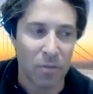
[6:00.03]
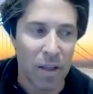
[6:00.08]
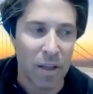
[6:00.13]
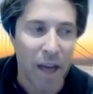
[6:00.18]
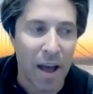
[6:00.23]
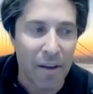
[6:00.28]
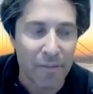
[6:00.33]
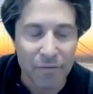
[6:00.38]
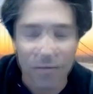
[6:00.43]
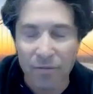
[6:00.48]

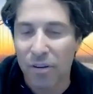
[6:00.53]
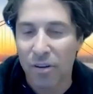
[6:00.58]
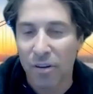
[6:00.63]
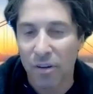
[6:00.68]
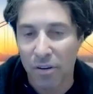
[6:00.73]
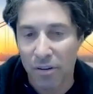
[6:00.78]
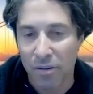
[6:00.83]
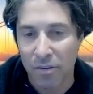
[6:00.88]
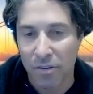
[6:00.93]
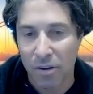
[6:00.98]
have to,
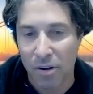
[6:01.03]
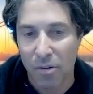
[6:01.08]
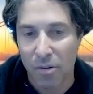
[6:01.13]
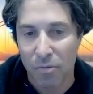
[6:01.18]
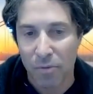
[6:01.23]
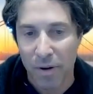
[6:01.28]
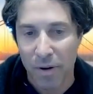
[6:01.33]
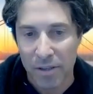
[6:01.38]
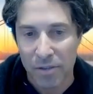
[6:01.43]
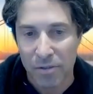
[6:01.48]

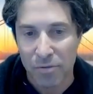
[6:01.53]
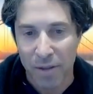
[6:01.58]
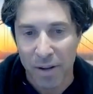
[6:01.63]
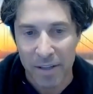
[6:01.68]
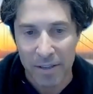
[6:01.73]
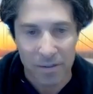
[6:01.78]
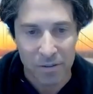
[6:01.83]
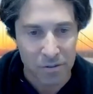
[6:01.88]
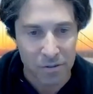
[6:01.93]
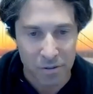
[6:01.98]
raise
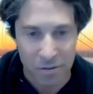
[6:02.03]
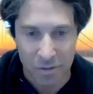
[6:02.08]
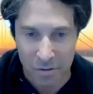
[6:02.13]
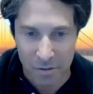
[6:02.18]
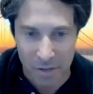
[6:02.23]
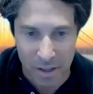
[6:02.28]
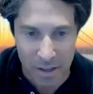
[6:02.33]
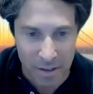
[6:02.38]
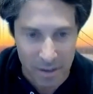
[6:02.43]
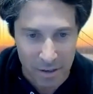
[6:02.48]
rates to
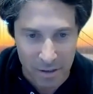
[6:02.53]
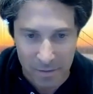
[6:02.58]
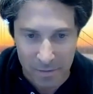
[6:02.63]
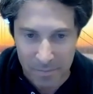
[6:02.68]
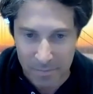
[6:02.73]
like